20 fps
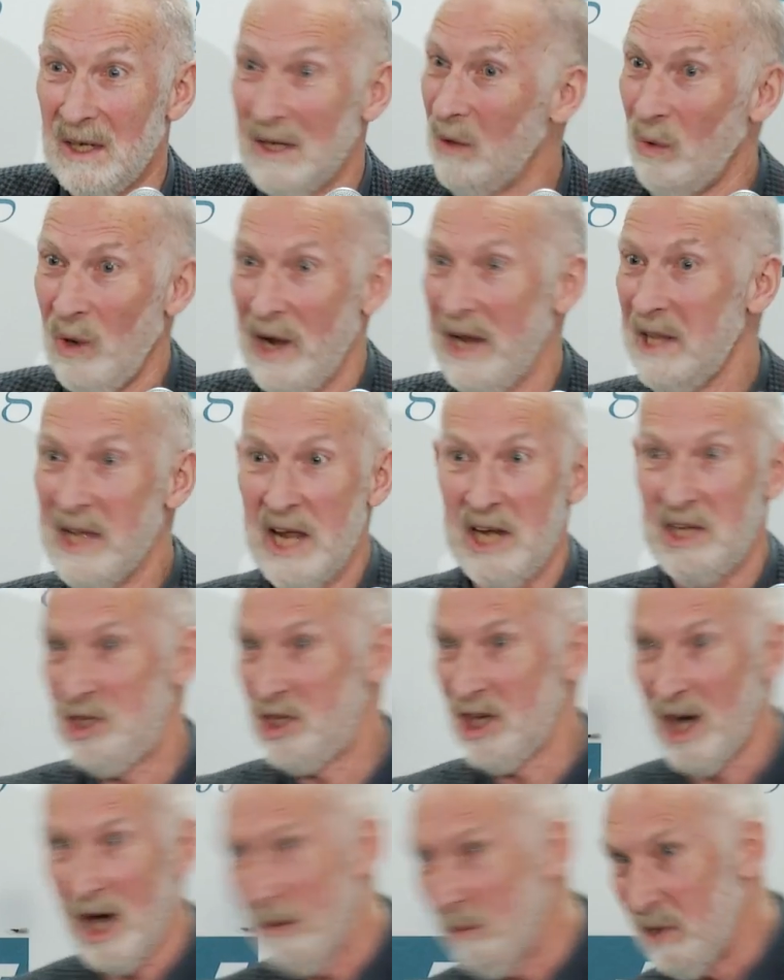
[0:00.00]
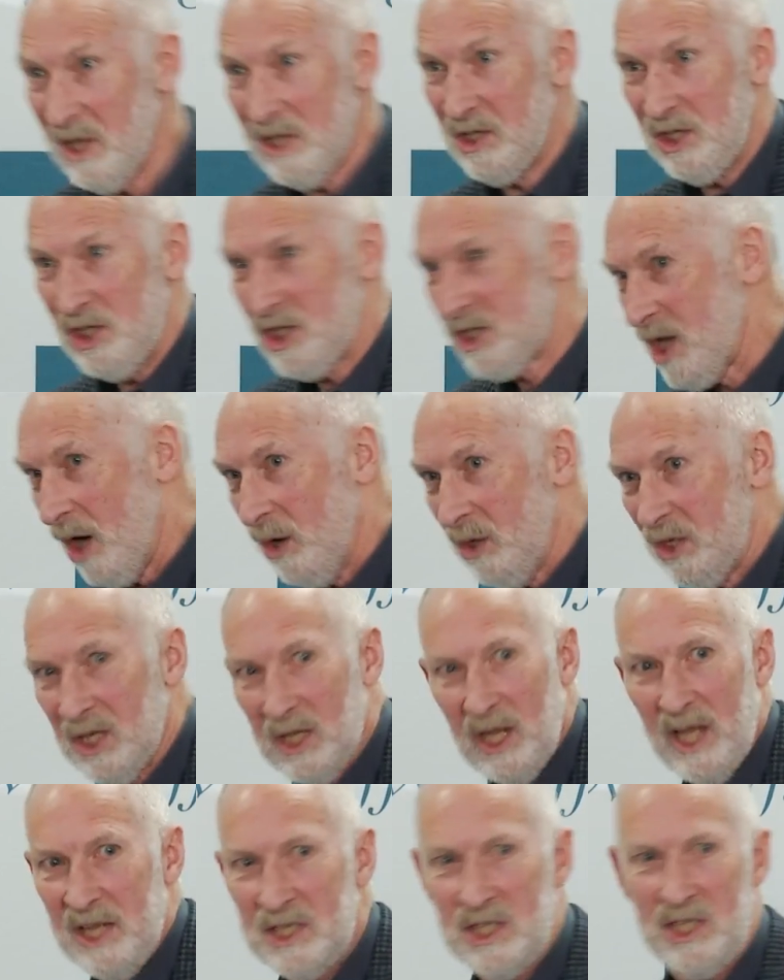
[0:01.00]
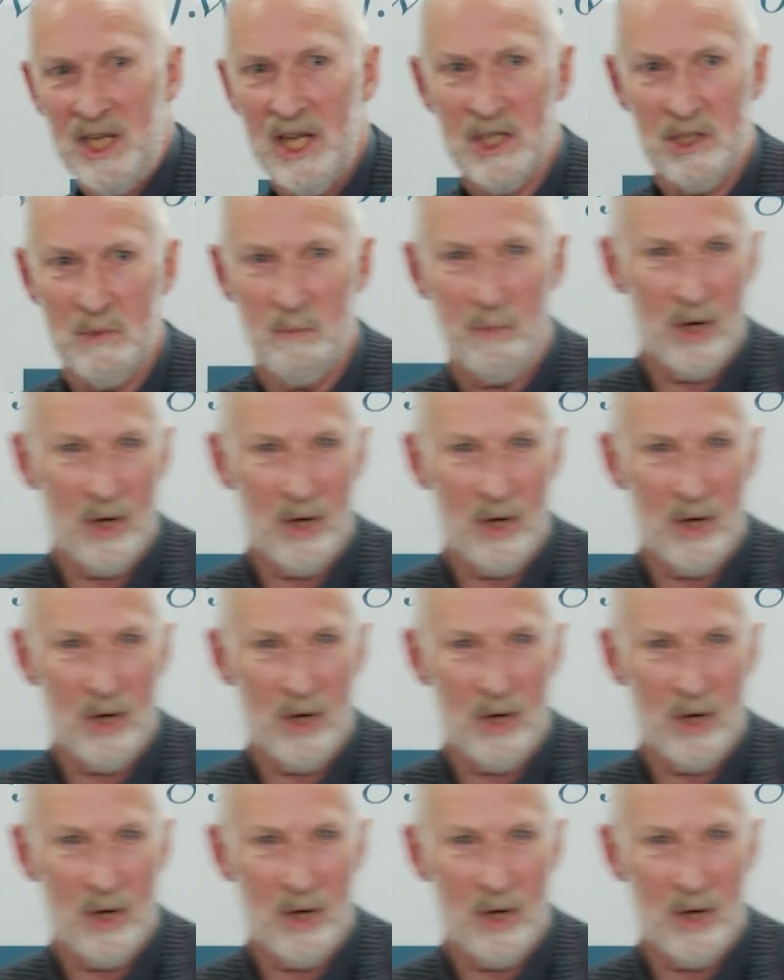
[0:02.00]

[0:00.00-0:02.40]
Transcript: when the German socialists just